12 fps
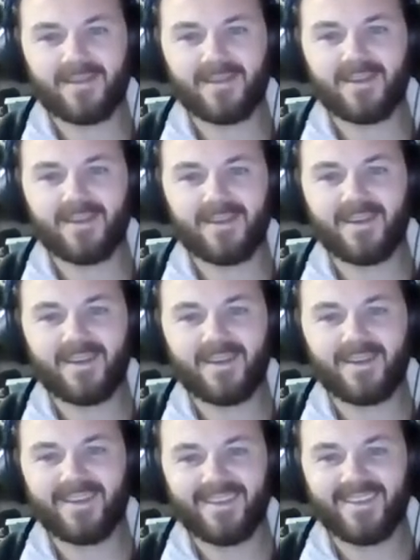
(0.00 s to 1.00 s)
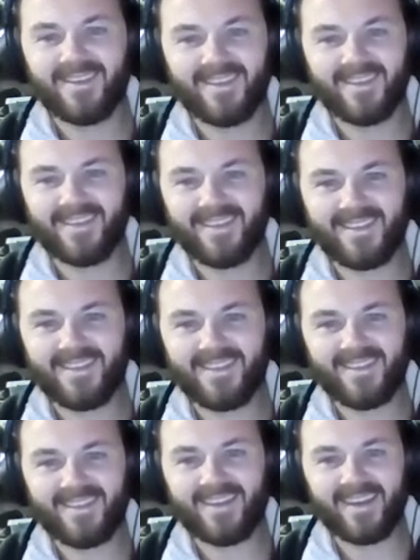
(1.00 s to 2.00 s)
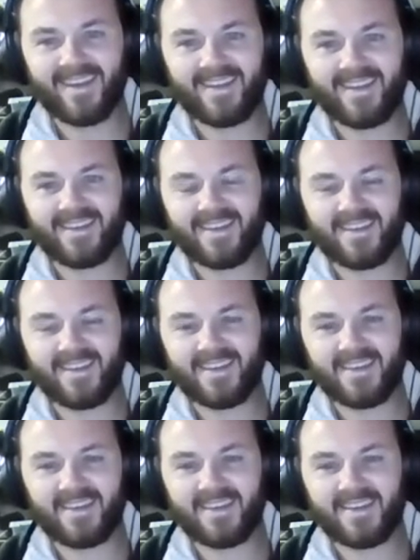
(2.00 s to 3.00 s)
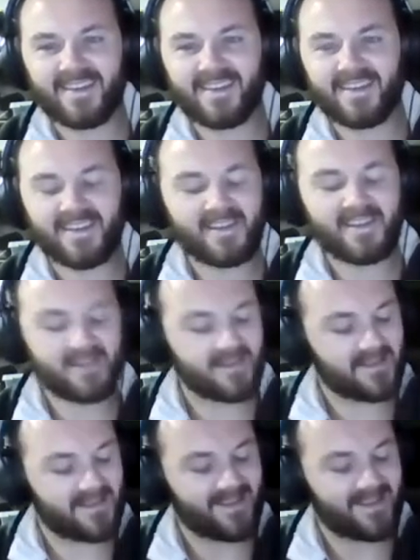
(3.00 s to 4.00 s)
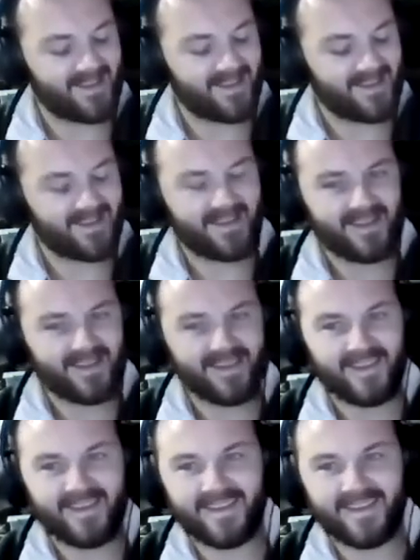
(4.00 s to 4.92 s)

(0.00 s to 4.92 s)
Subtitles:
No words are spoken by the person on screen.